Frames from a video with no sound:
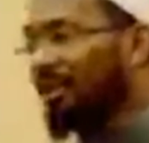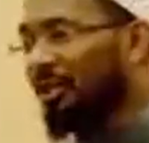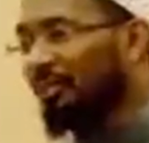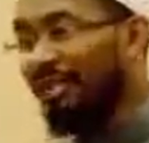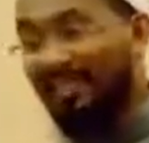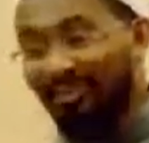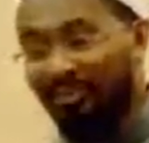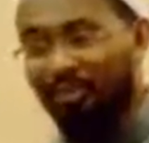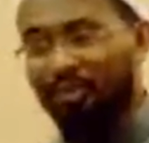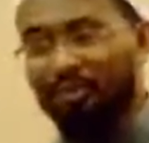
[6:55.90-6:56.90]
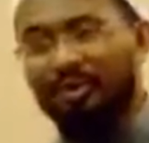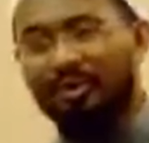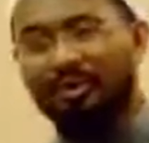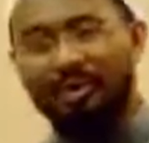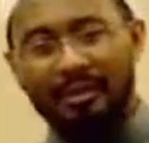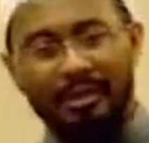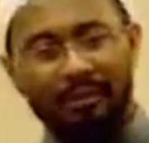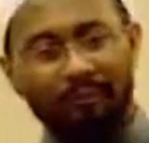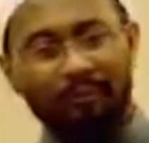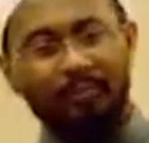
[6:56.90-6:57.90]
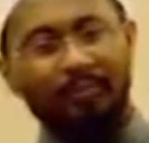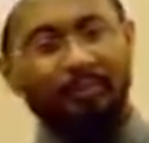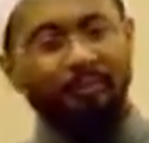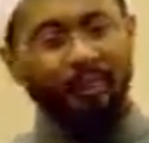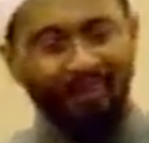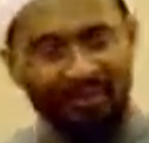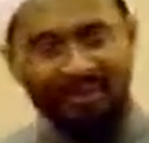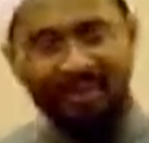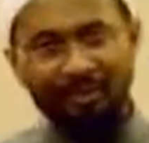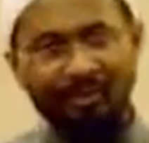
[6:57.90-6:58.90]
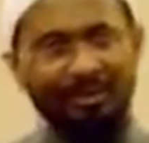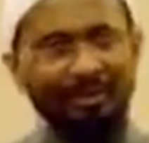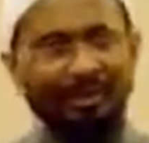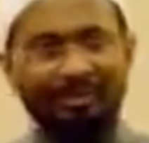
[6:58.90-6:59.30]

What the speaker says: to jail, because everyone was trying to be like him. But if his head was cut